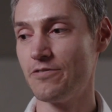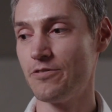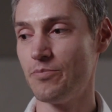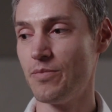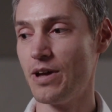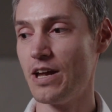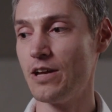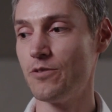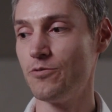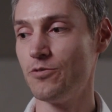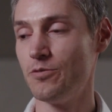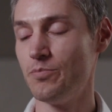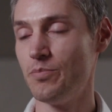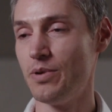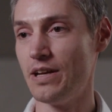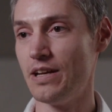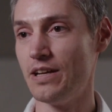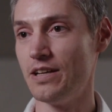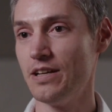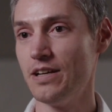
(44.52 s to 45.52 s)
for me would
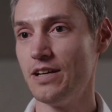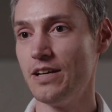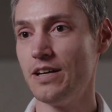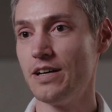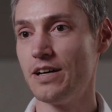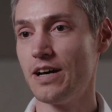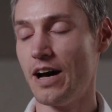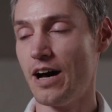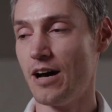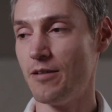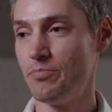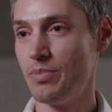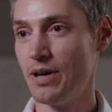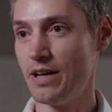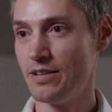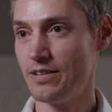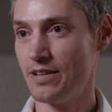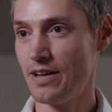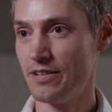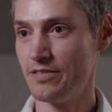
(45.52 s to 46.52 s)
be uh,
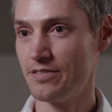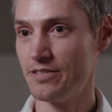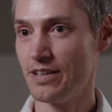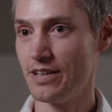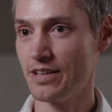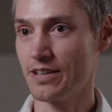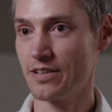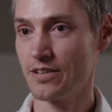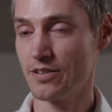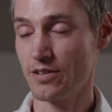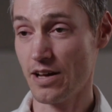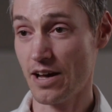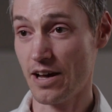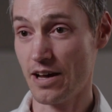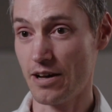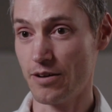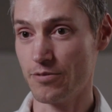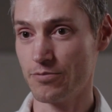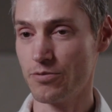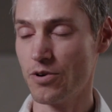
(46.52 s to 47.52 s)
pen testing
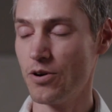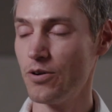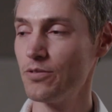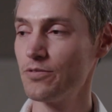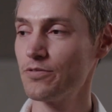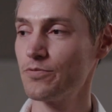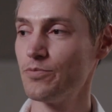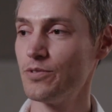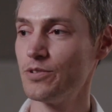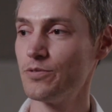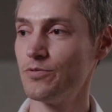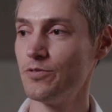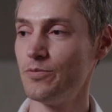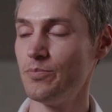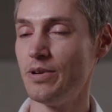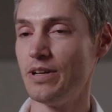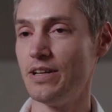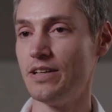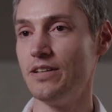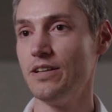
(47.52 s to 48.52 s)
uh, roles which would
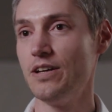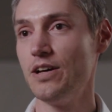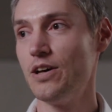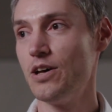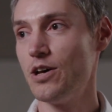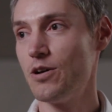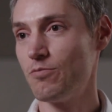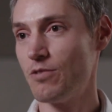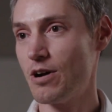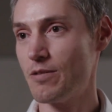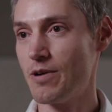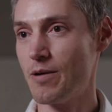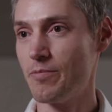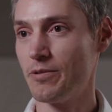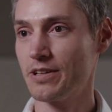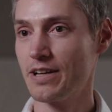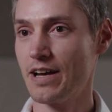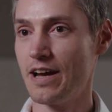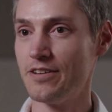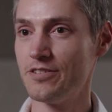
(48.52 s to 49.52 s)
be web
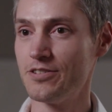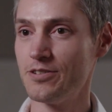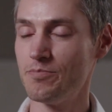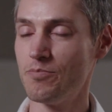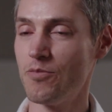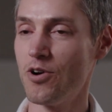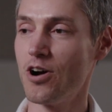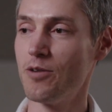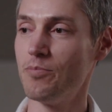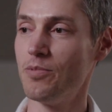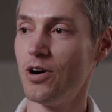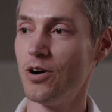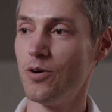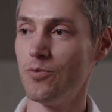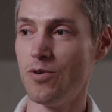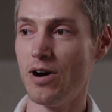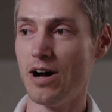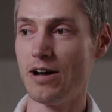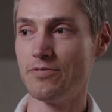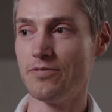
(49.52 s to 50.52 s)
application, mobile,
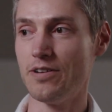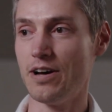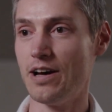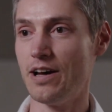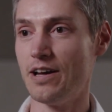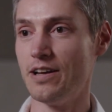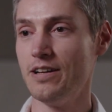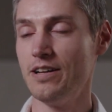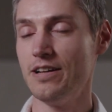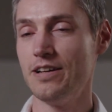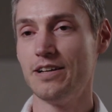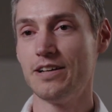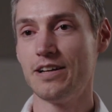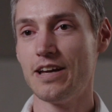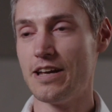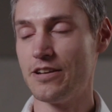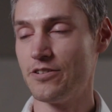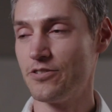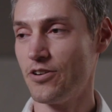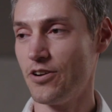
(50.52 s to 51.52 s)
Wi-Fi,
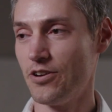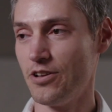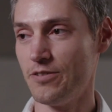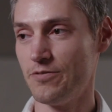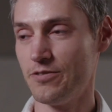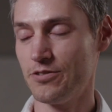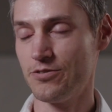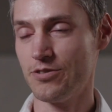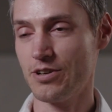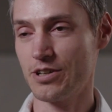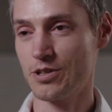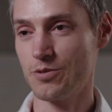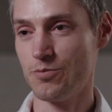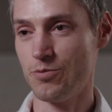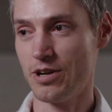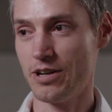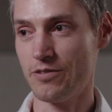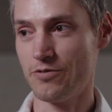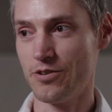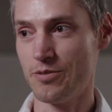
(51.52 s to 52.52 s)
internal infrastructure,
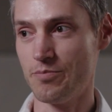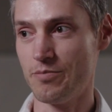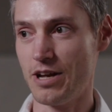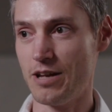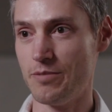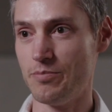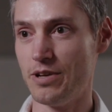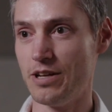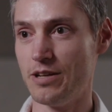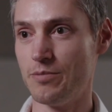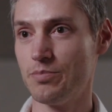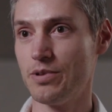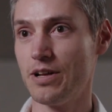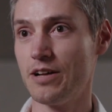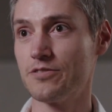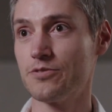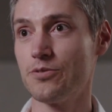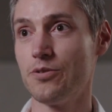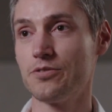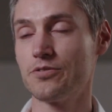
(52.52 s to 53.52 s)
whatever it may be,
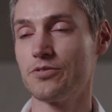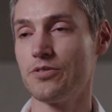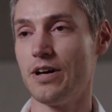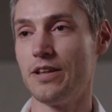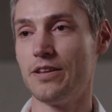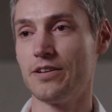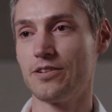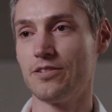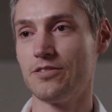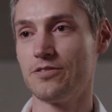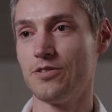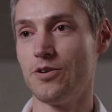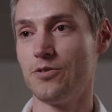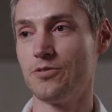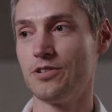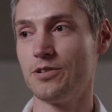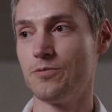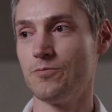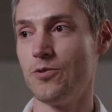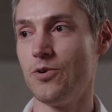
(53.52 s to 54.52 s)
plus also other
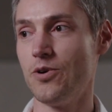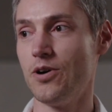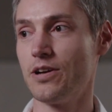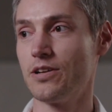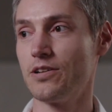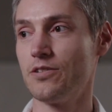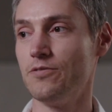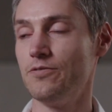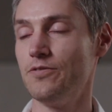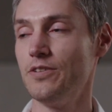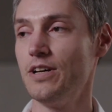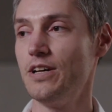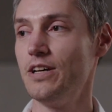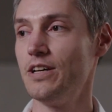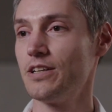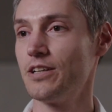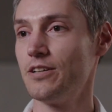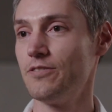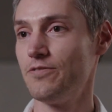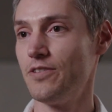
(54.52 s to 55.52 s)
consulting work of
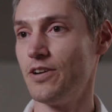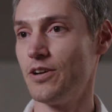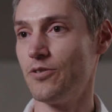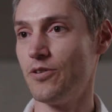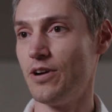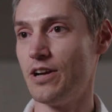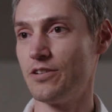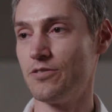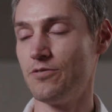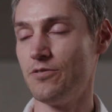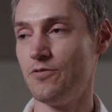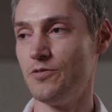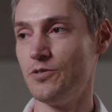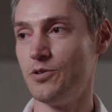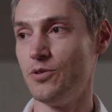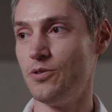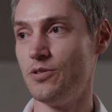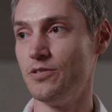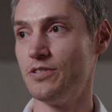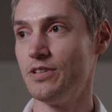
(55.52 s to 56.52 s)
configuration
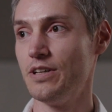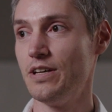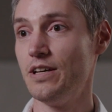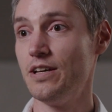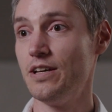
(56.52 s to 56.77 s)
reviews,